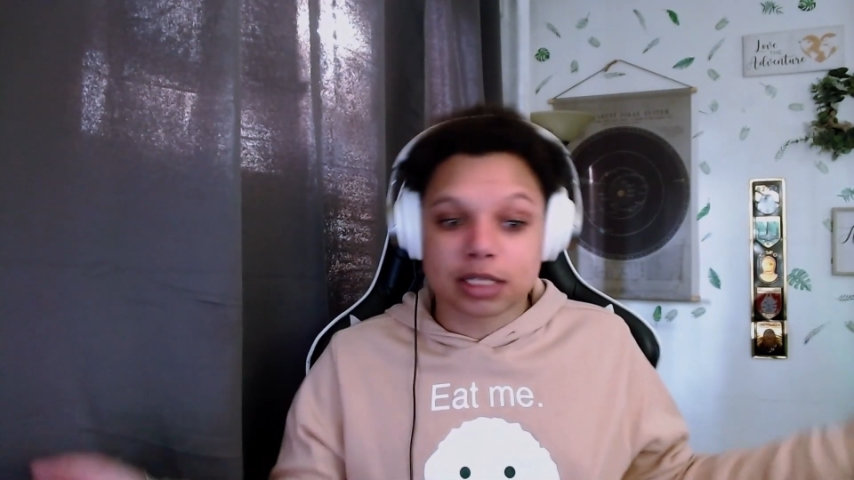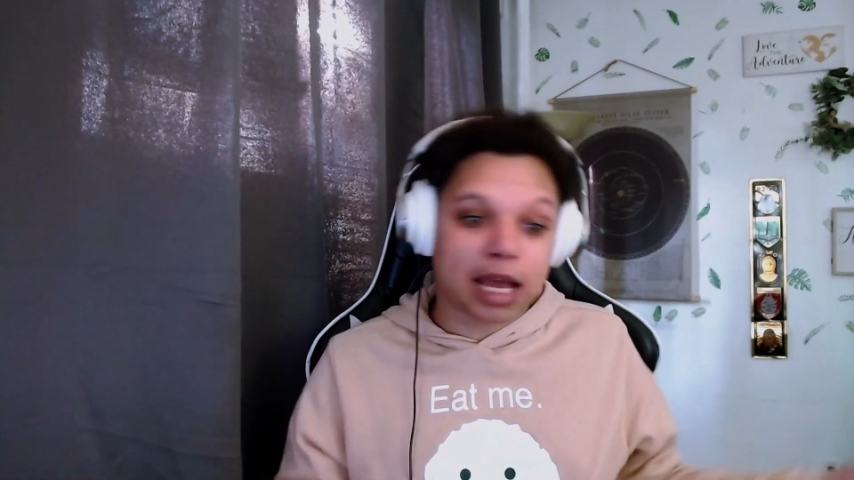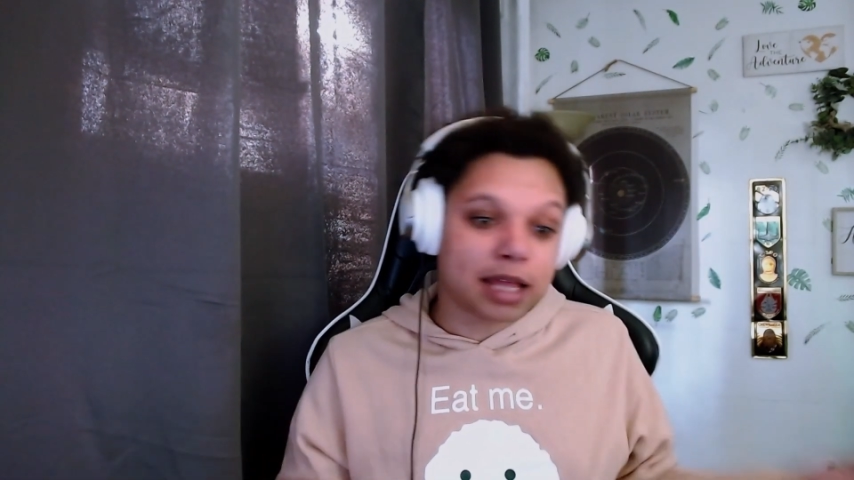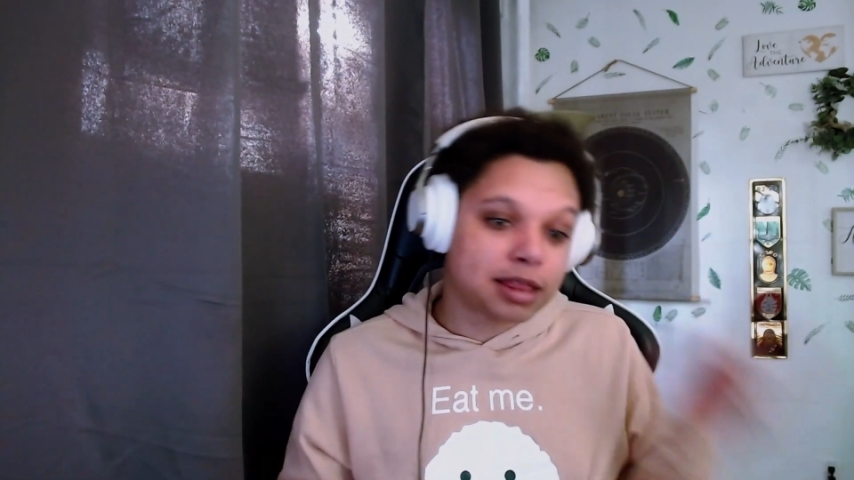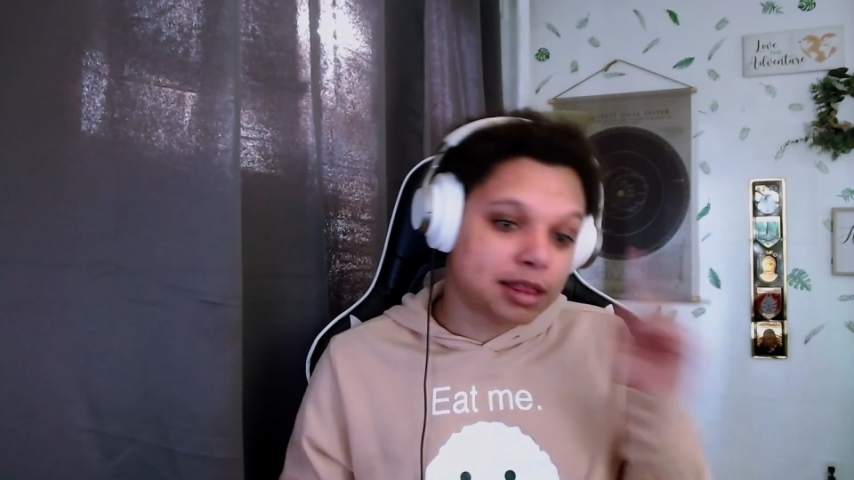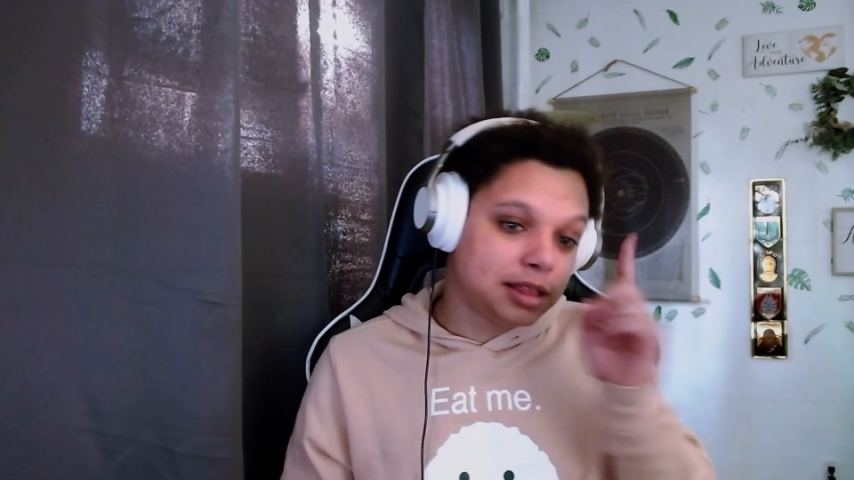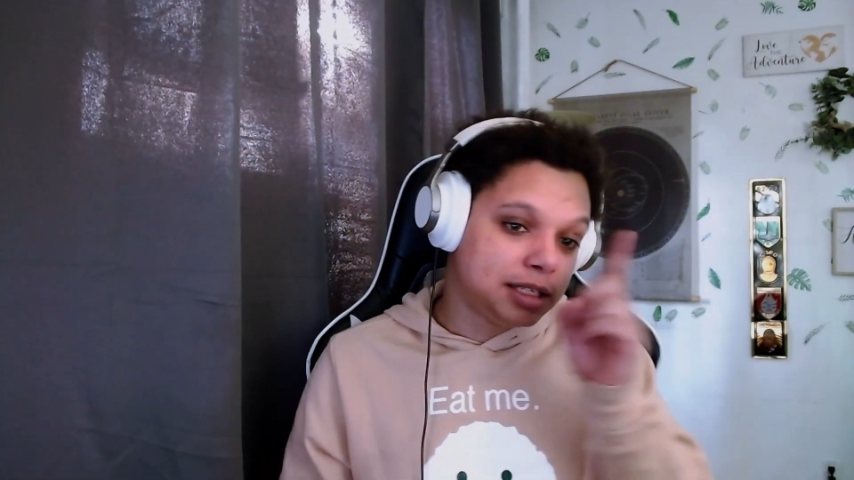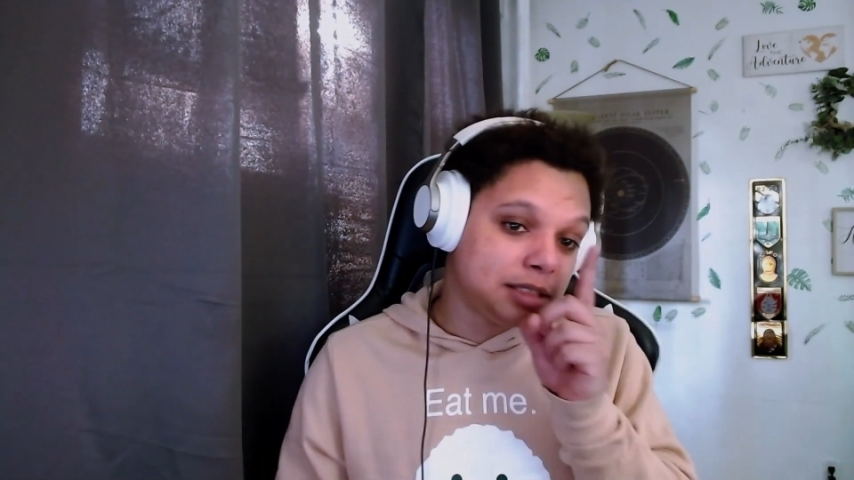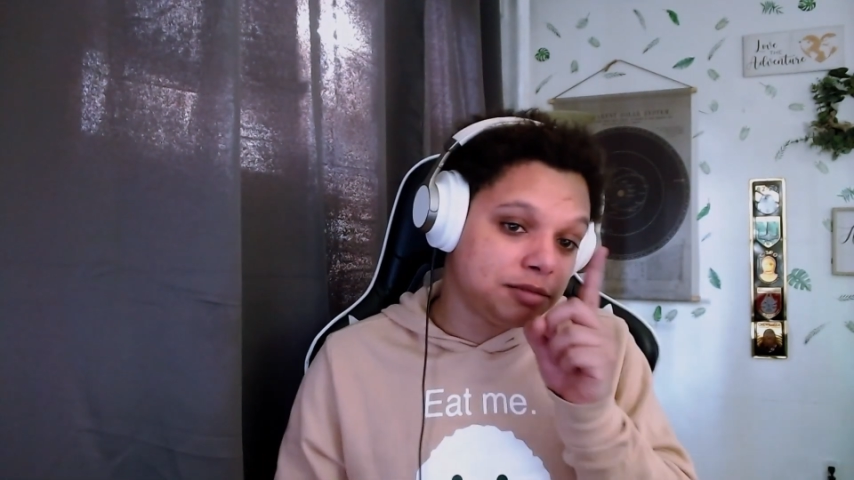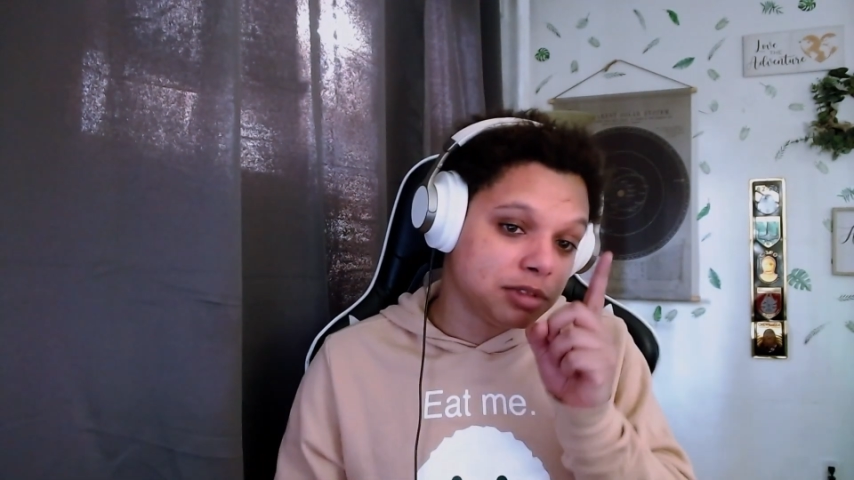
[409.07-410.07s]
I
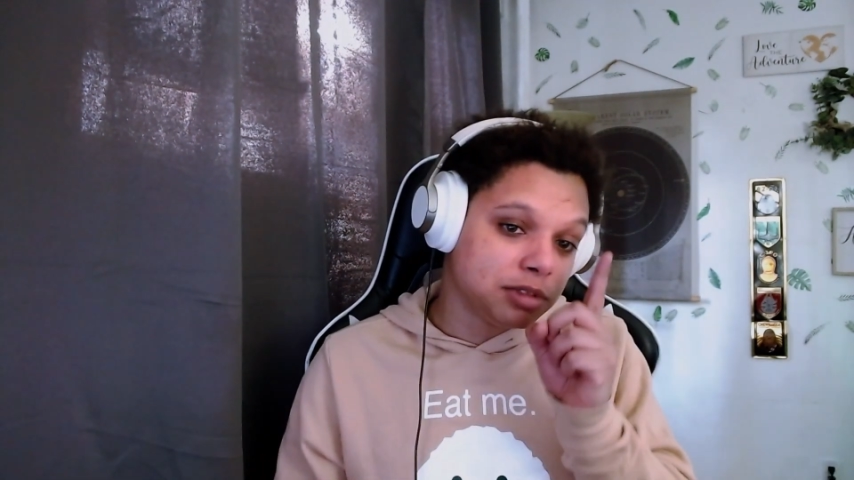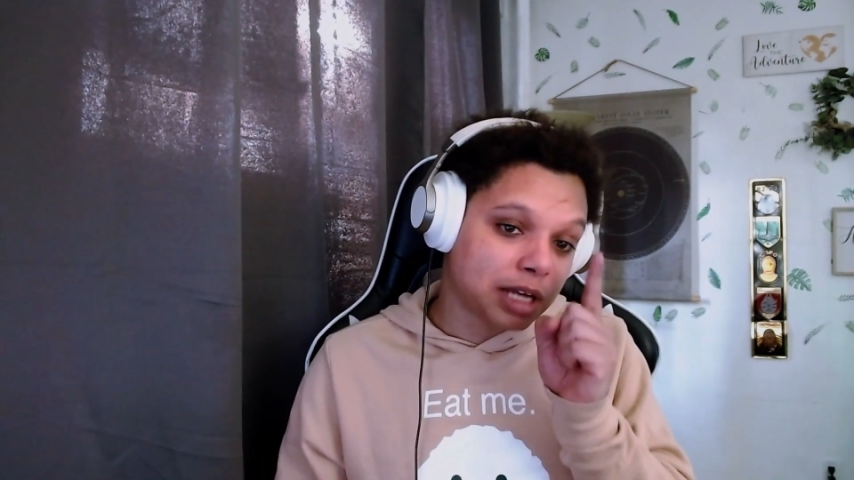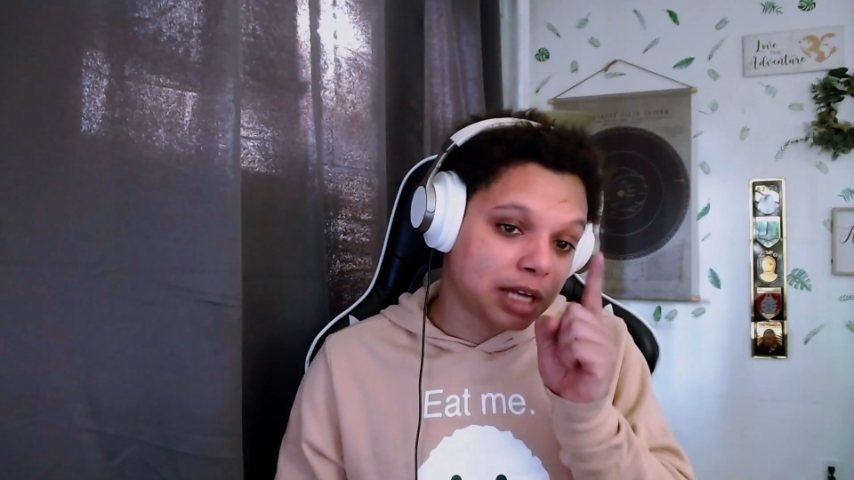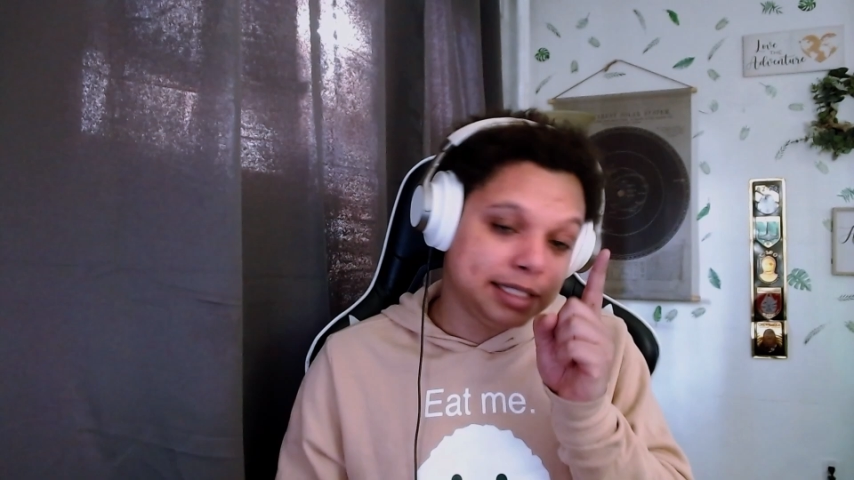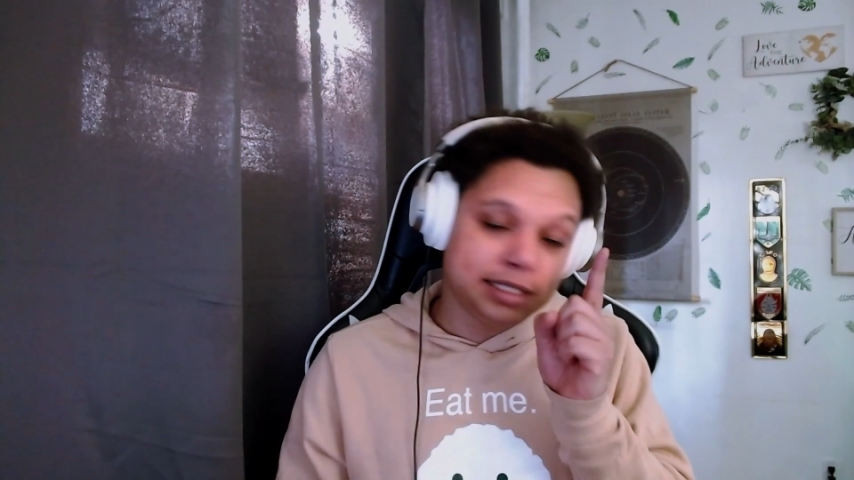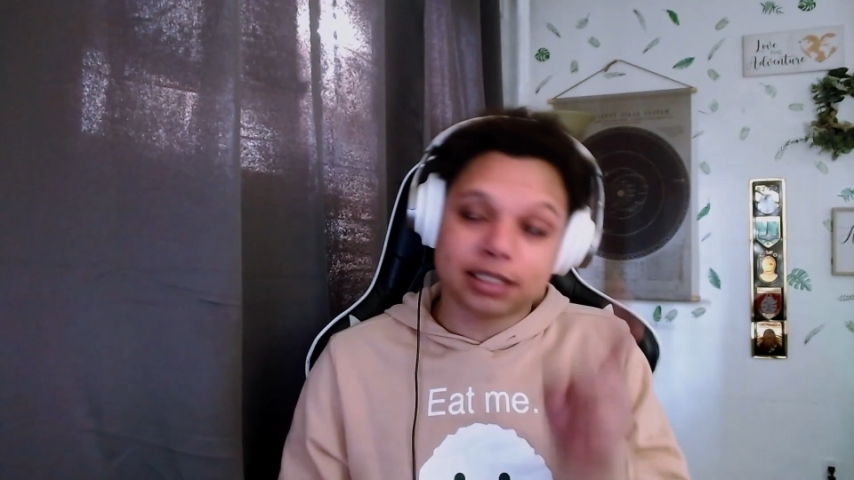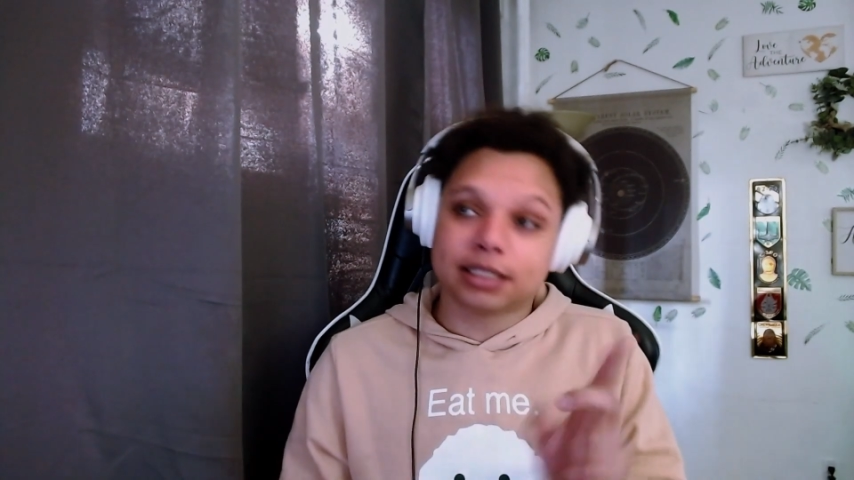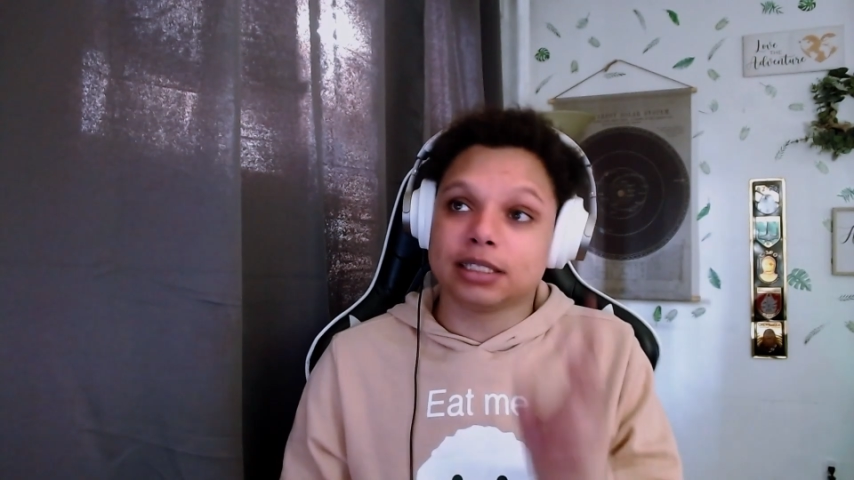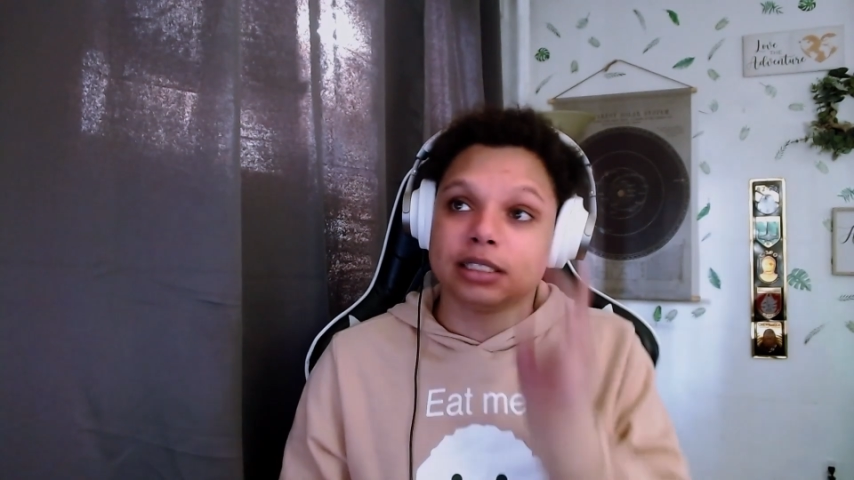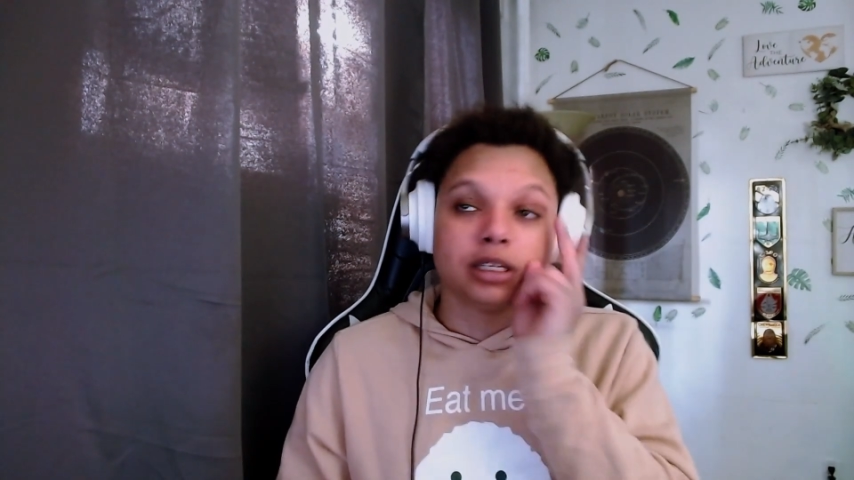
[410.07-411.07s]
did
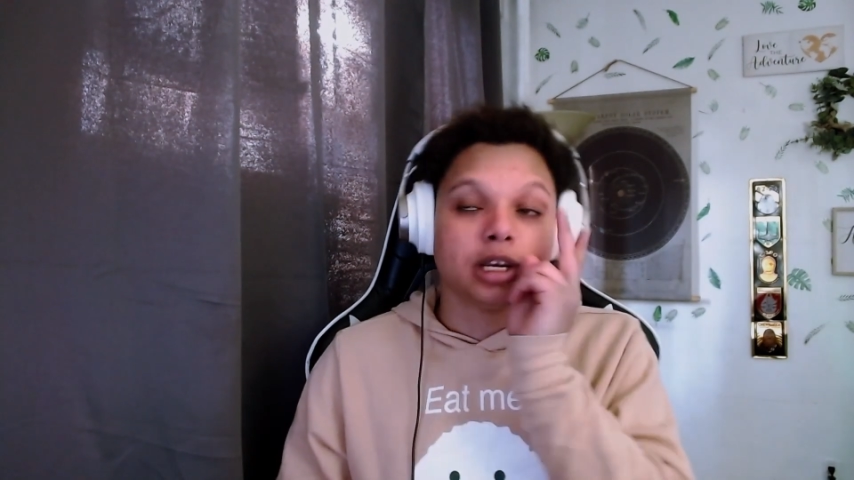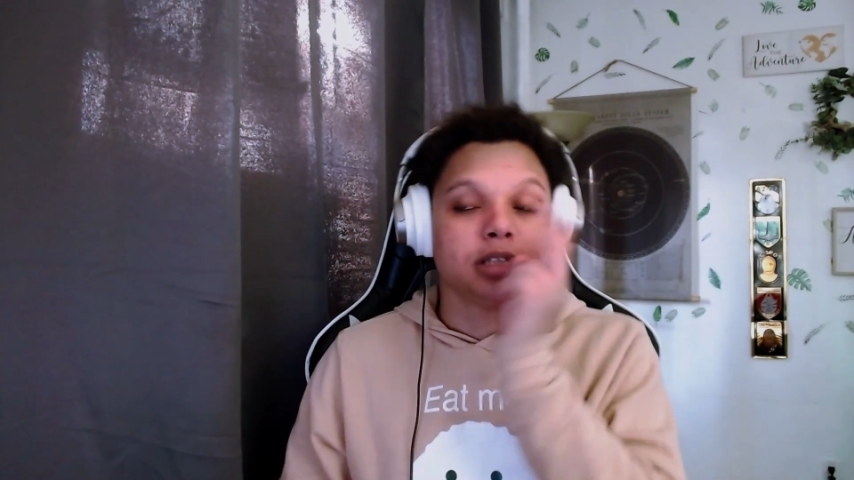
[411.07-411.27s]
see